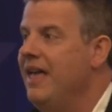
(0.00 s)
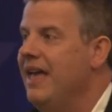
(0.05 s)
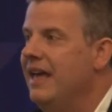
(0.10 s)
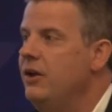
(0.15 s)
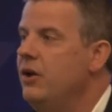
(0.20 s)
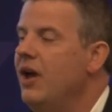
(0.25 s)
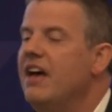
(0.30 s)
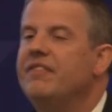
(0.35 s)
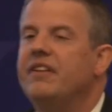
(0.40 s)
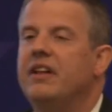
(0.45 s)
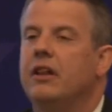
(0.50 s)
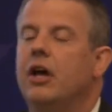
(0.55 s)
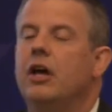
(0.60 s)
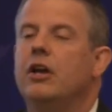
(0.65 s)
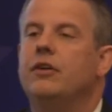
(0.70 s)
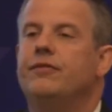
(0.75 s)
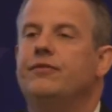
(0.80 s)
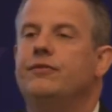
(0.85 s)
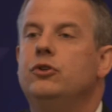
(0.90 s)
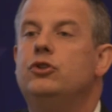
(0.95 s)
and you have a lot
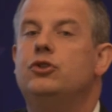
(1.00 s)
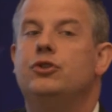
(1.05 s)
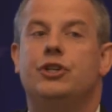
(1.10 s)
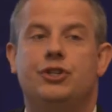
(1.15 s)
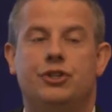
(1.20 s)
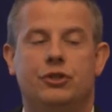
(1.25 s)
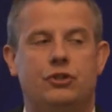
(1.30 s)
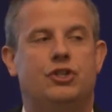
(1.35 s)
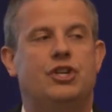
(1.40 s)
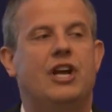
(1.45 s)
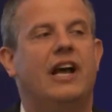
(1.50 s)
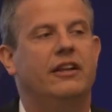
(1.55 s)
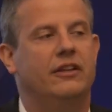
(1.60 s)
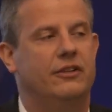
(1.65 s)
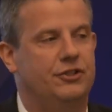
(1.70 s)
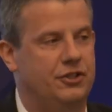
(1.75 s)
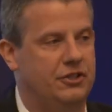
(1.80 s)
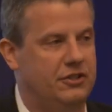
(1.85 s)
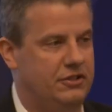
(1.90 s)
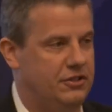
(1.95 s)
of nutrition
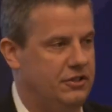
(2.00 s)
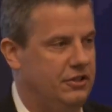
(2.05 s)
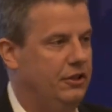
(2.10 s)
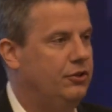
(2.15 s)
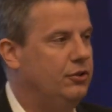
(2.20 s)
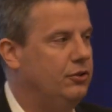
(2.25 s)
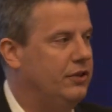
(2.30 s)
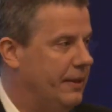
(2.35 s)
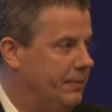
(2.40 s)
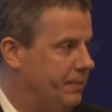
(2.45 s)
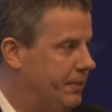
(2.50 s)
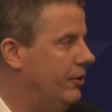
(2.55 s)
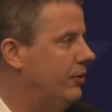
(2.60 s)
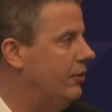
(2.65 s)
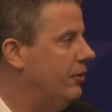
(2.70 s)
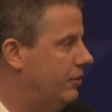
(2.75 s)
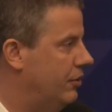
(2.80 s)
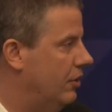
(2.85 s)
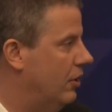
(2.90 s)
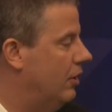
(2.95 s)
challenges into that
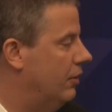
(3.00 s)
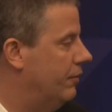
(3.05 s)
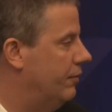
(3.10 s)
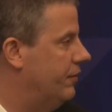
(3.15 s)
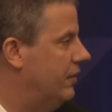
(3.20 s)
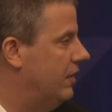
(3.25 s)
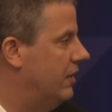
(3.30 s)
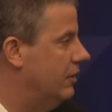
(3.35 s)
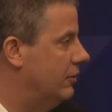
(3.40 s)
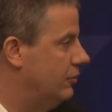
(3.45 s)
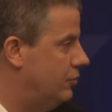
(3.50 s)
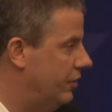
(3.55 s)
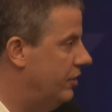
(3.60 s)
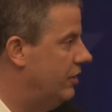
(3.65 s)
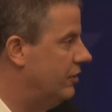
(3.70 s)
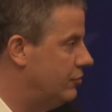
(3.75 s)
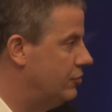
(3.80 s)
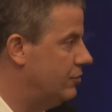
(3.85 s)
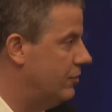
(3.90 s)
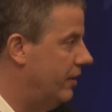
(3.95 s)
period of the country
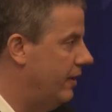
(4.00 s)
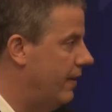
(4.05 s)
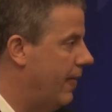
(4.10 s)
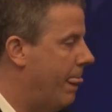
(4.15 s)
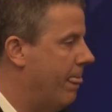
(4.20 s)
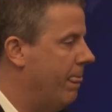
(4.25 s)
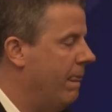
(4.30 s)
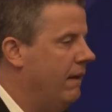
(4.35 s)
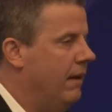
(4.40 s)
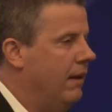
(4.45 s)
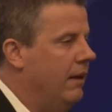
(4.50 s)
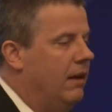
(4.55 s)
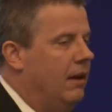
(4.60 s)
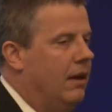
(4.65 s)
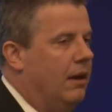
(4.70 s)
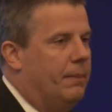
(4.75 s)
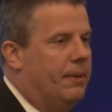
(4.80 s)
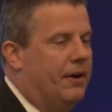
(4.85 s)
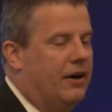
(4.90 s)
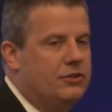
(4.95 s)
history.
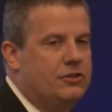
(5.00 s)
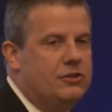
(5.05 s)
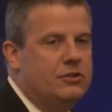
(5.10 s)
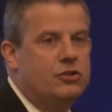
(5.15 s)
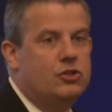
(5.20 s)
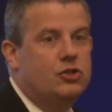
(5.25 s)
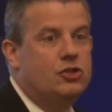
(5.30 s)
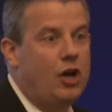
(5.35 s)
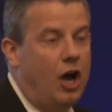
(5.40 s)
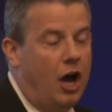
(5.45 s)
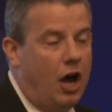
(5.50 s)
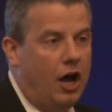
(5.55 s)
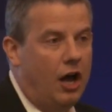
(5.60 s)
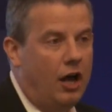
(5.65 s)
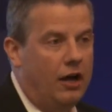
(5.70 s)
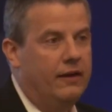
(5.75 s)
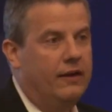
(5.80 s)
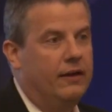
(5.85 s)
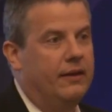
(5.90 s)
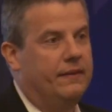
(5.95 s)
Parsons
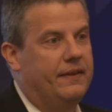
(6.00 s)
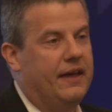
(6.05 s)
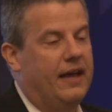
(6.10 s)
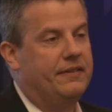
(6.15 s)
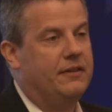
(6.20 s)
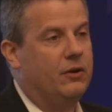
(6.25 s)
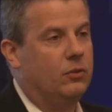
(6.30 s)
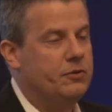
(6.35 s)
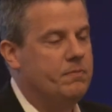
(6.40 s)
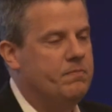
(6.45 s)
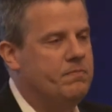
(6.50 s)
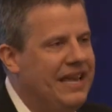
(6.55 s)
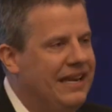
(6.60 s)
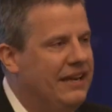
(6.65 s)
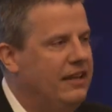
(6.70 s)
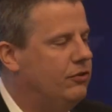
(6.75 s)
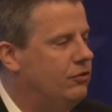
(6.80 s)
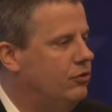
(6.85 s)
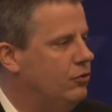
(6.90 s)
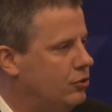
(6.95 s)
saw that there were
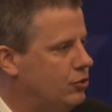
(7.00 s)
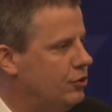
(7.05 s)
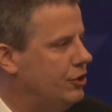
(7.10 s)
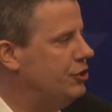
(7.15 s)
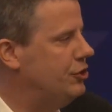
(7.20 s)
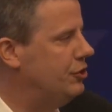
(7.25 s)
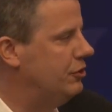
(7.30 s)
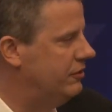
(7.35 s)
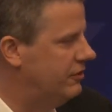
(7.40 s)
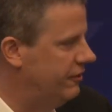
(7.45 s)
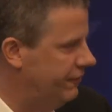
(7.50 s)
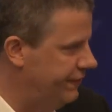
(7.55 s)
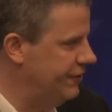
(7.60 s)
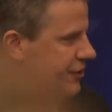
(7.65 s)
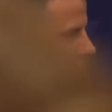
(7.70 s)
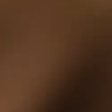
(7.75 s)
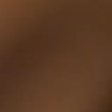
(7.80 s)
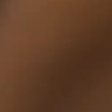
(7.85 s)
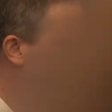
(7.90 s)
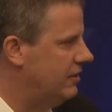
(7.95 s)
many nutrition
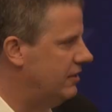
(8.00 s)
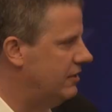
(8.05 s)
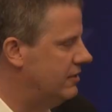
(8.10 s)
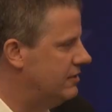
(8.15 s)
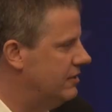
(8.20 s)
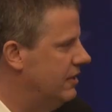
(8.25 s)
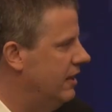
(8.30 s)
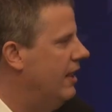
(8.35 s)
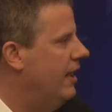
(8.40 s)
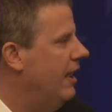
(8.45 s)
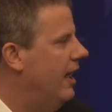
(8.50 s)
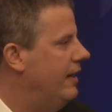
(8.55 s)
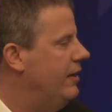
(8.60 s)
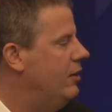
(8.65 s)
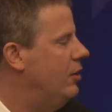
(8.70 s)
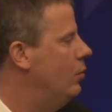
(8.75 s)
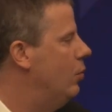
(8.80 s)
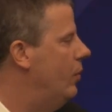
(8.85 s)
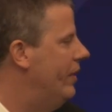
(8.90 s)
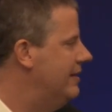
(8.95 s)
deficiencies, and
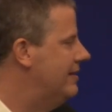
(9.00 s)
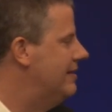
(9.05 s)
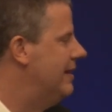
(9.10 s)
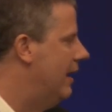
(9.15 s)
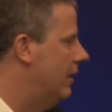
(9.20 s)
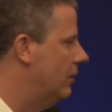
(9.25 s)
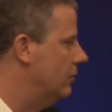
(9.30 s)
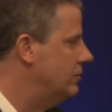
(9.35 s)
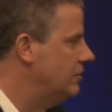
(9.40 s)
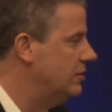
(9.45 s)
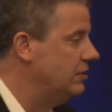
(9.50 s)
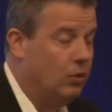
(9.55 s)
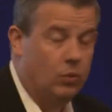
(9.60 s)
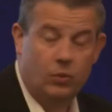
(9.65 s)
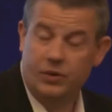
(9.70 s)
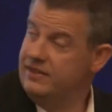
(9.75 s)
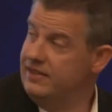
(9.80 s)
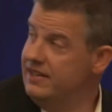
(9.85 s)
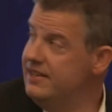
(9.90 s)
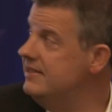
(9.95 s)
he went out
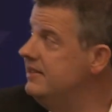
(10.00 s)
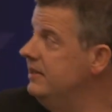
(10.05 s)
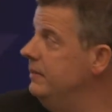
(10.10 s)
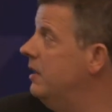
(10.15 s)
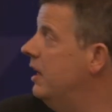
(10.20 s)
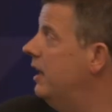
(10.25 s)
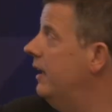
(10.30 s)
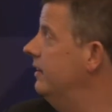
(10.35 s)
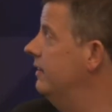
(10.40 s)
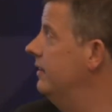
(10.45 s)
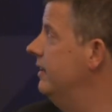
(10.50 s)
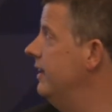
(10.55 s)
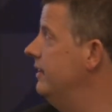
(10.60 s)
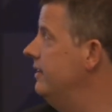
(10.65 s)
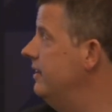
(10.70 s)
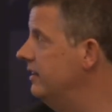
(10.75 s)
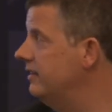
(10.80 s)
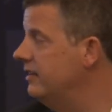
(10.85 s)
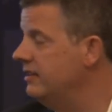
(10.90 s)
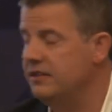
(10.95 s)
with this in mind, the
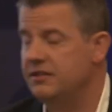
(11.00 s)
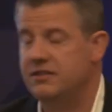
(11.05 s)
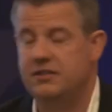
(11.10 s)
idea that the